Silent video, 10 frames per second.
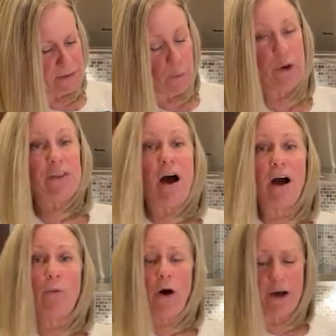with
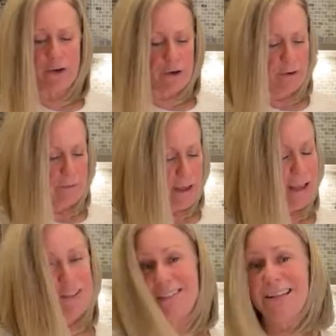hot water
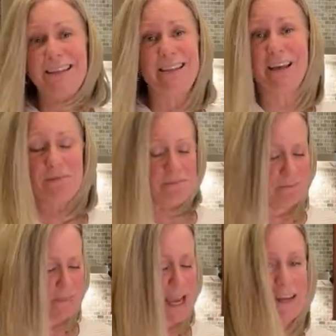and just let them
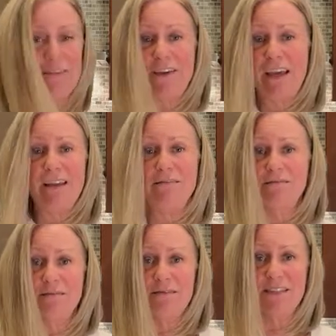kind of get
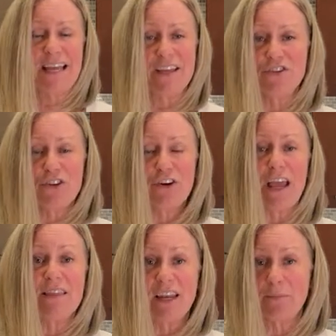tender,
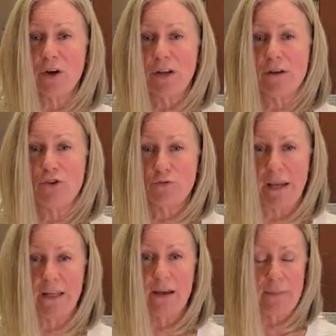and then I'm going to
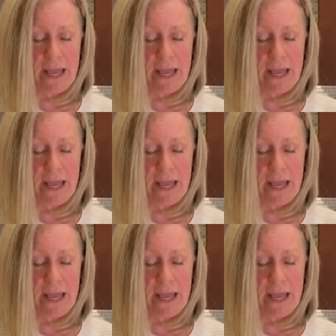drain them